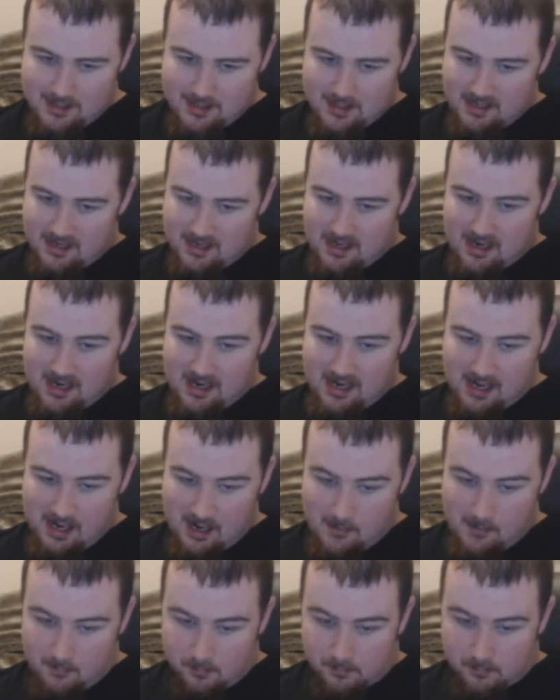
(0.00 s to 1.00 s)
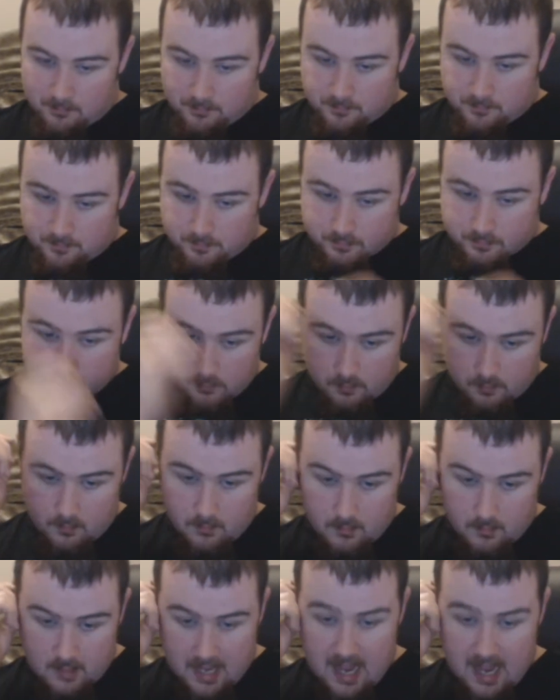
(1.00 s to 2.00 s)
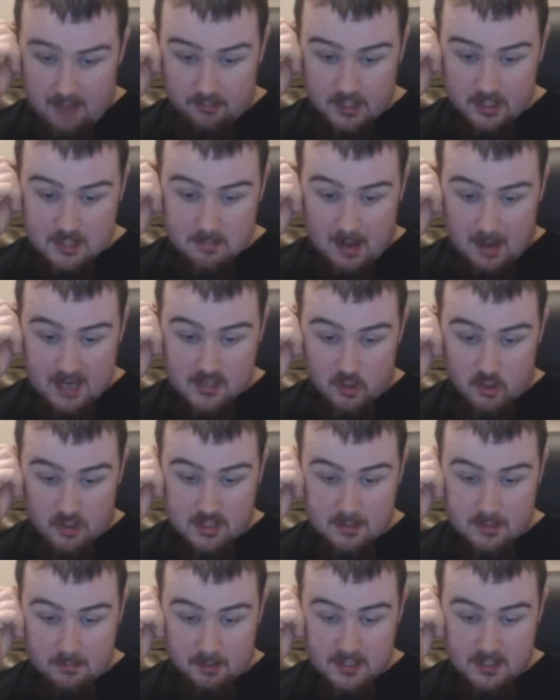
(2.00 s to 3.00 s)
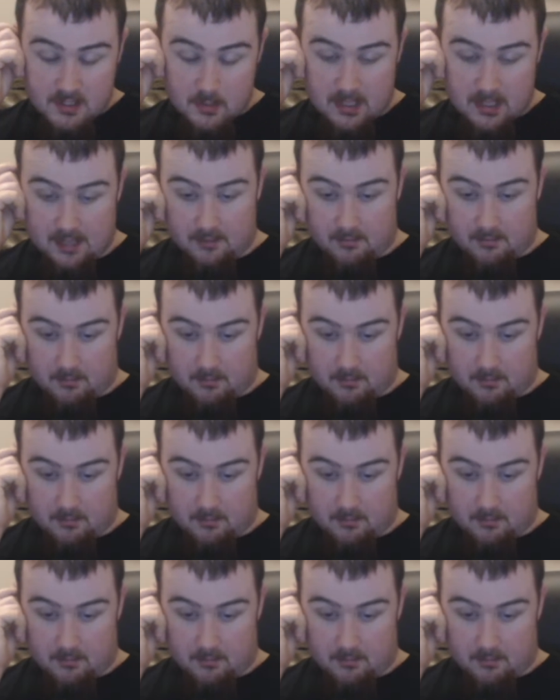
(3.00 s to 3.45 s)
Heavily spiced or simply sweet.